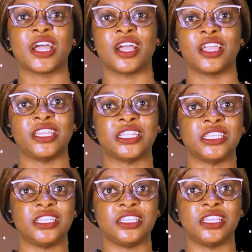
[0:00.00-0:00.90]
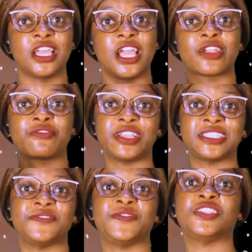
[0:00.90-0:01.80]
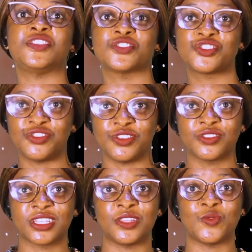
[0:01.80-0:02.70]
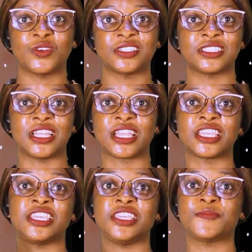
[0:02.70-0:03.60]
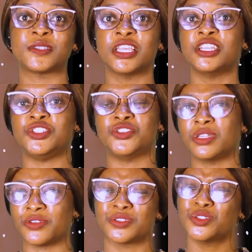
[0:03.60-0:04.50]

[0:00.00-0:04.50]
that are in the creative industry. Those are the ones that keeps journals.